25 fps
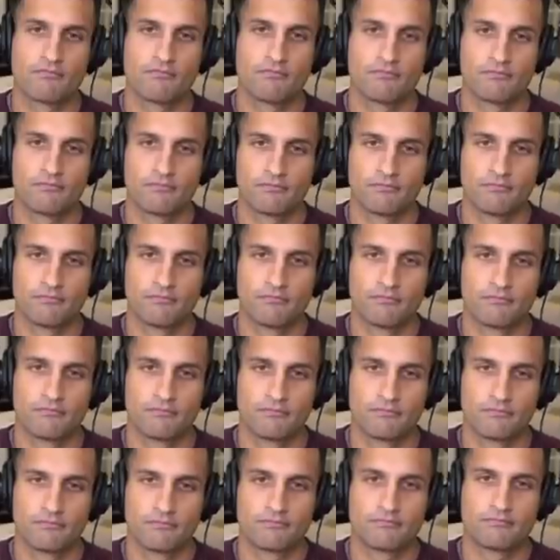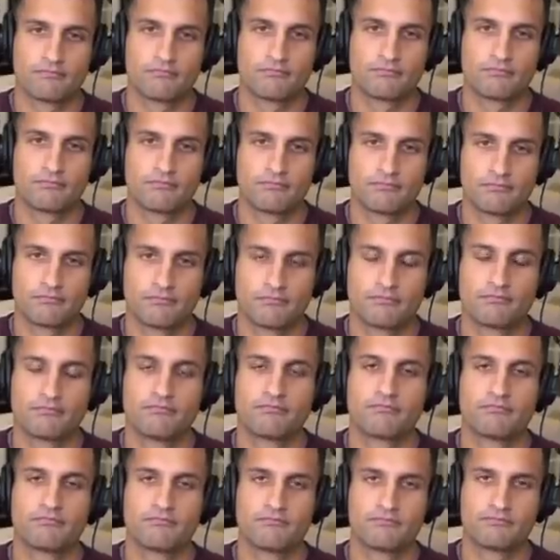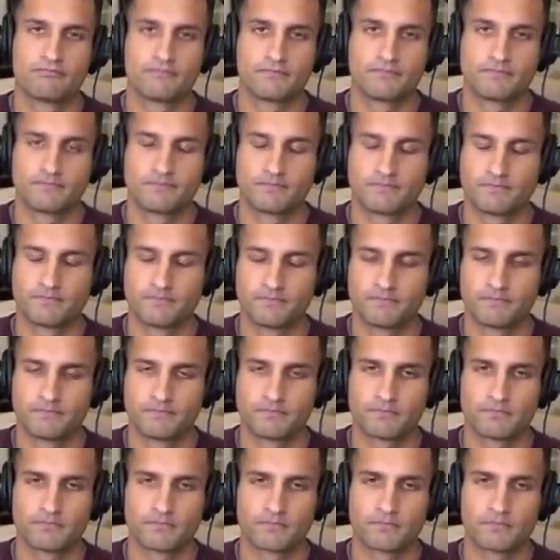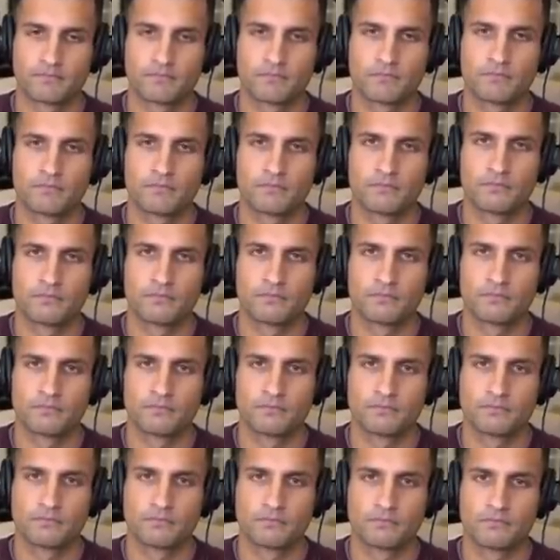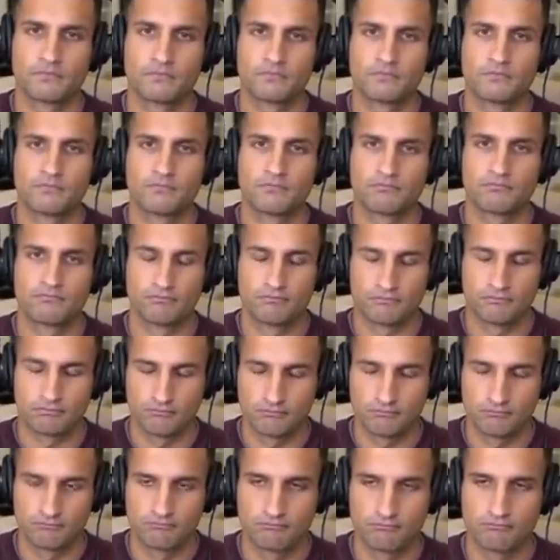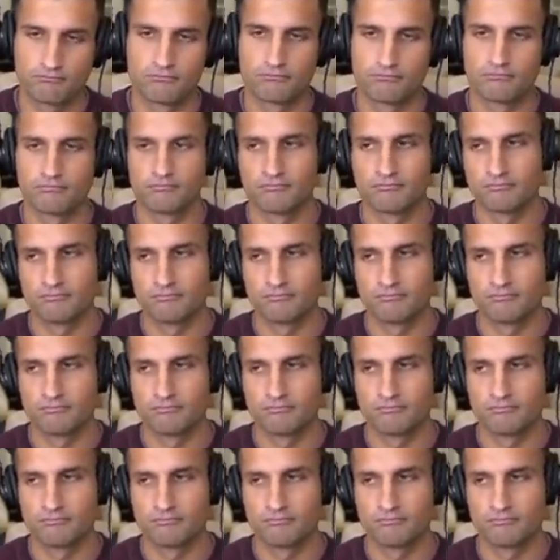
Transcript: The person shown says nothing.